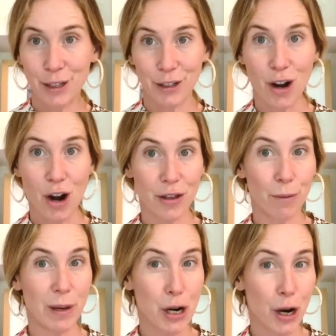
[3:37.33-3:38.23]
yarn
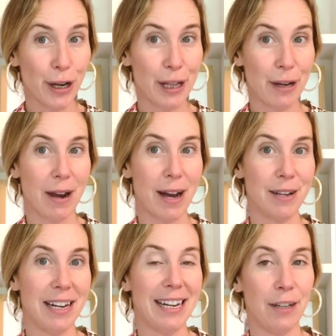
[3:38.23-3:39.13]
that we currently
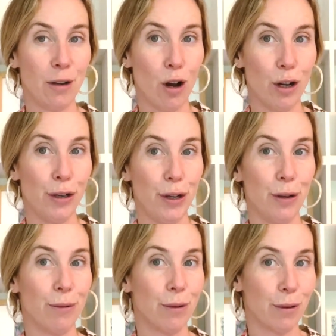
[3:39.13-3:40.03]
run in all
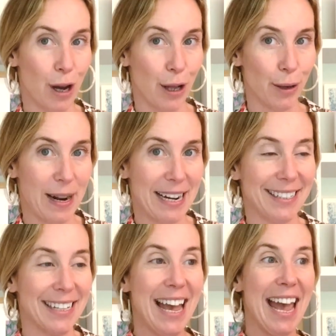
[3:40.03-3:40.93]
new colorways.